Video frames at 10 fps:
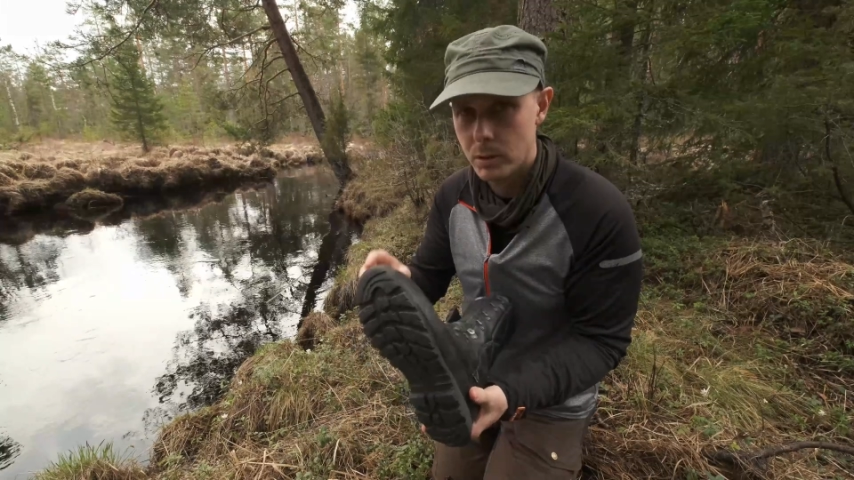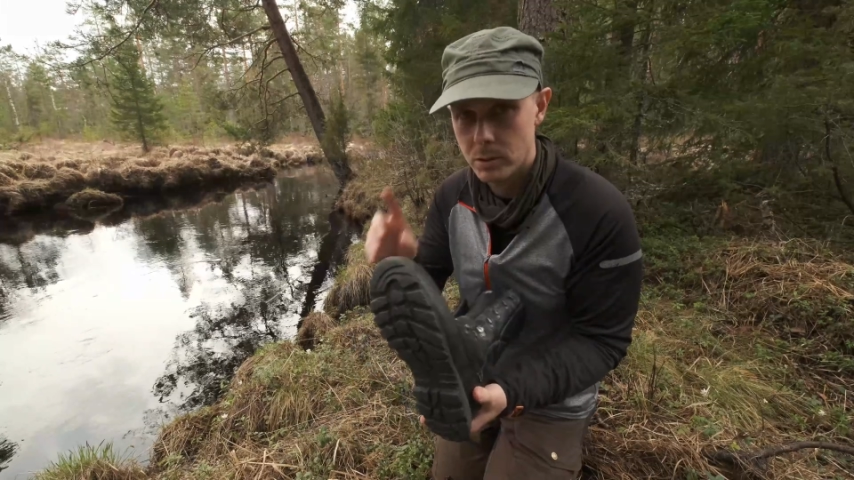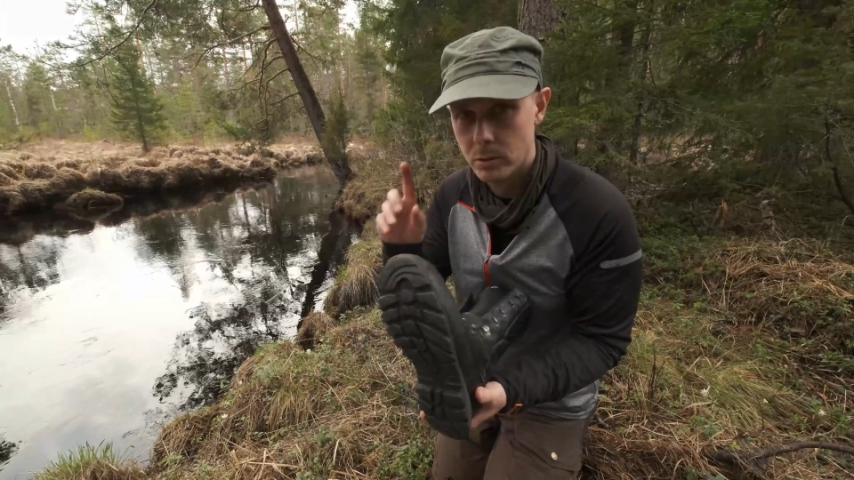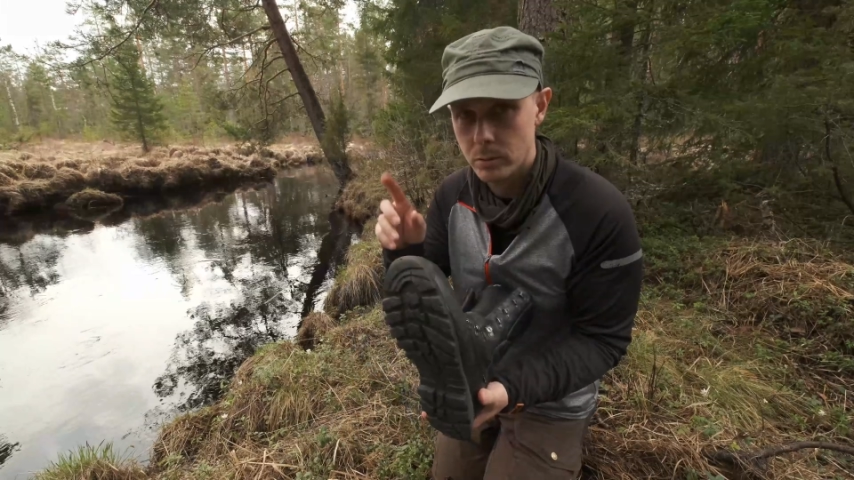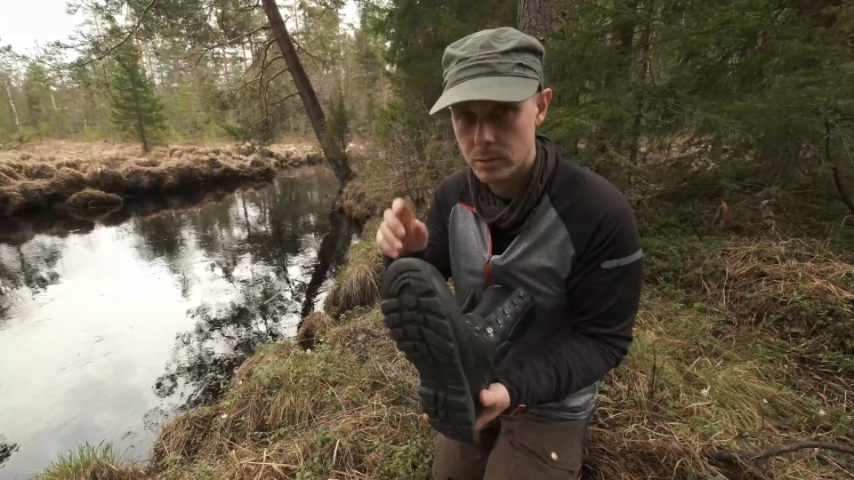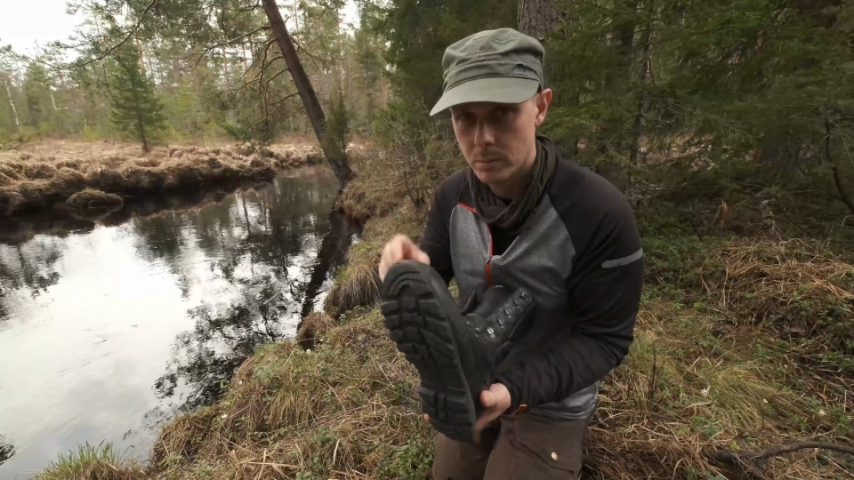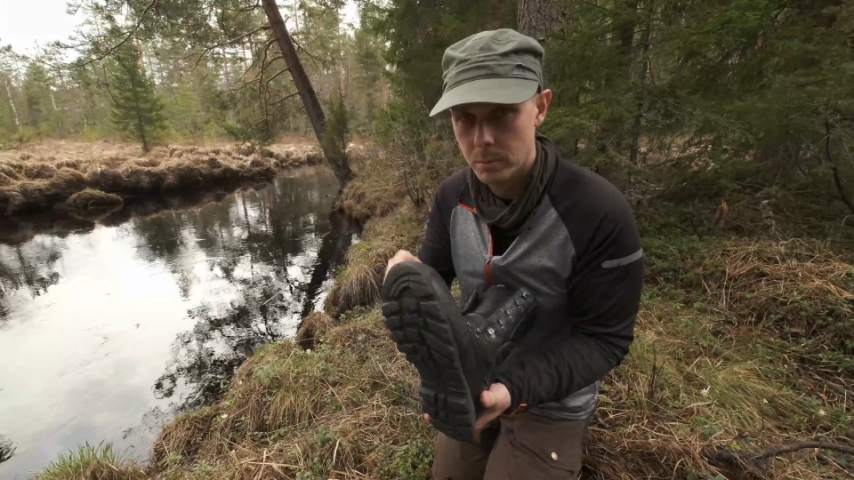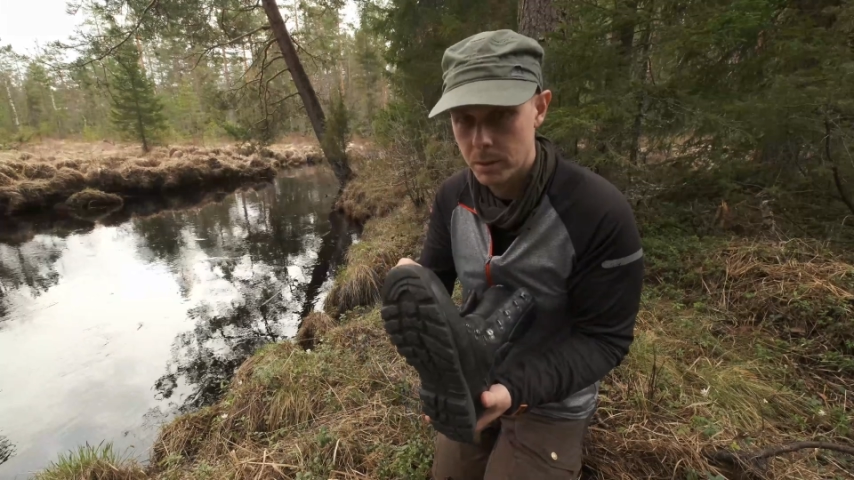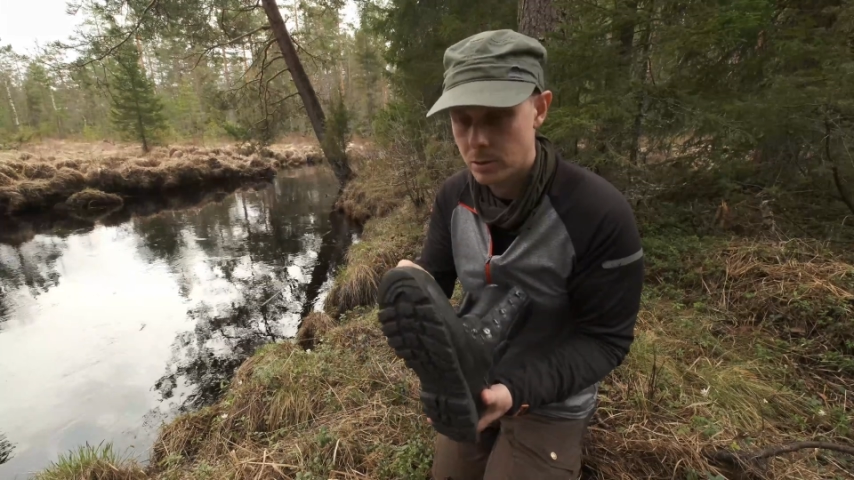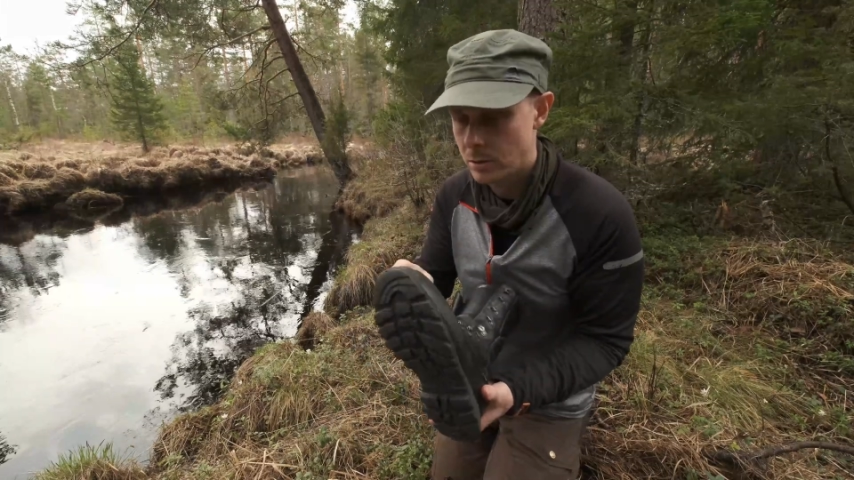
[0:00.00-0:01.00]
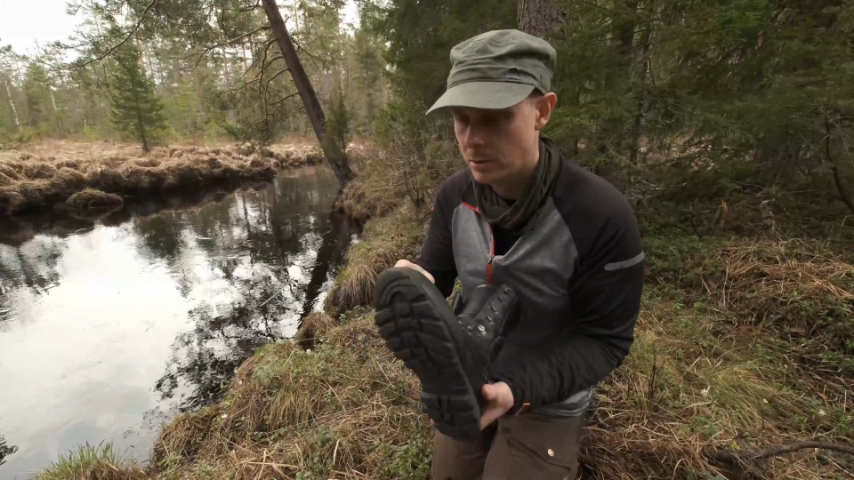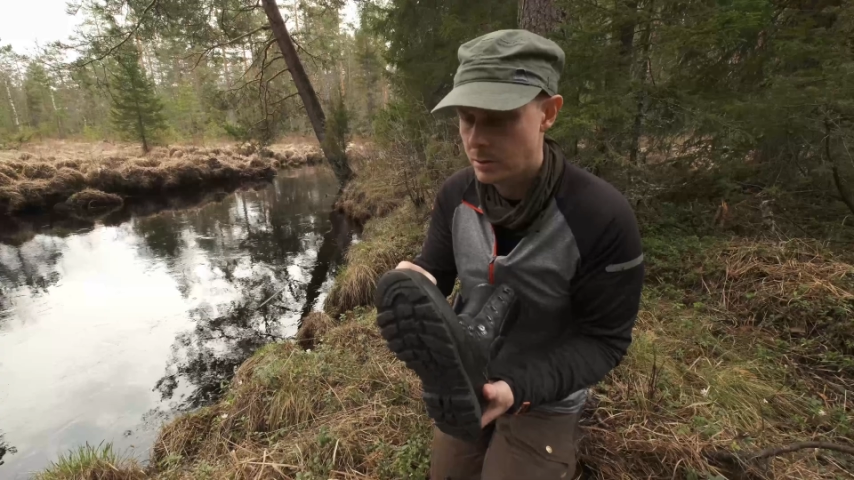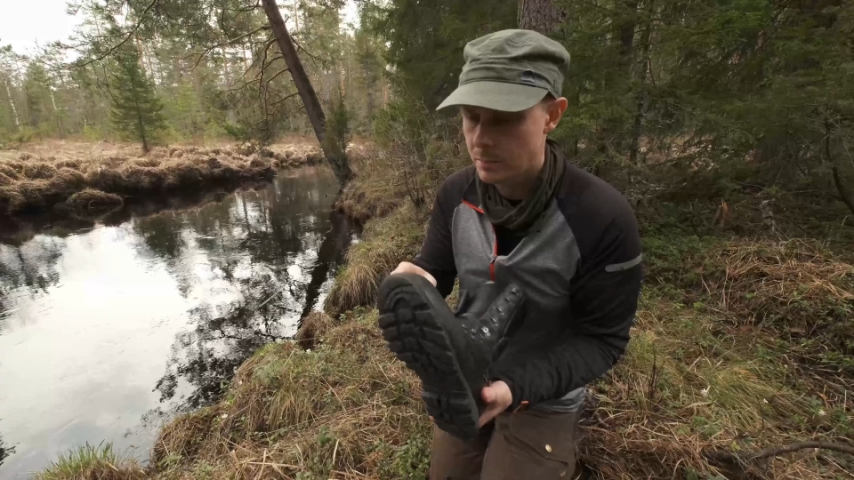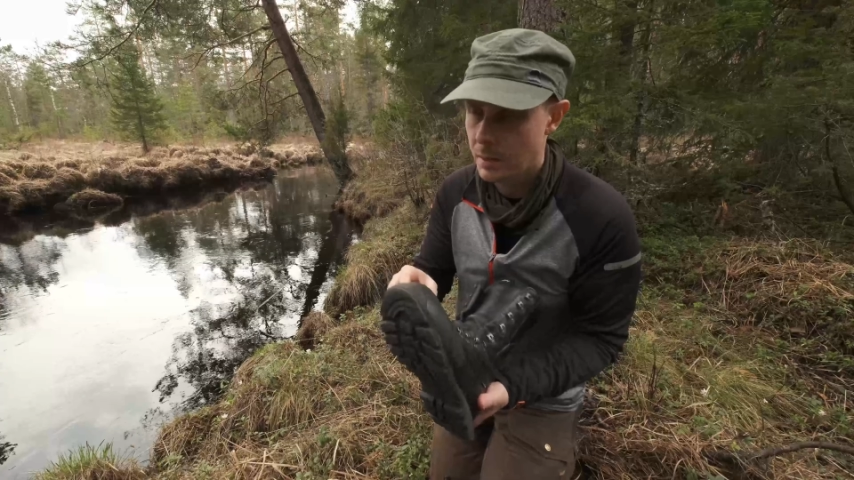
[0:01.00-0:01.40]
show you some pictures.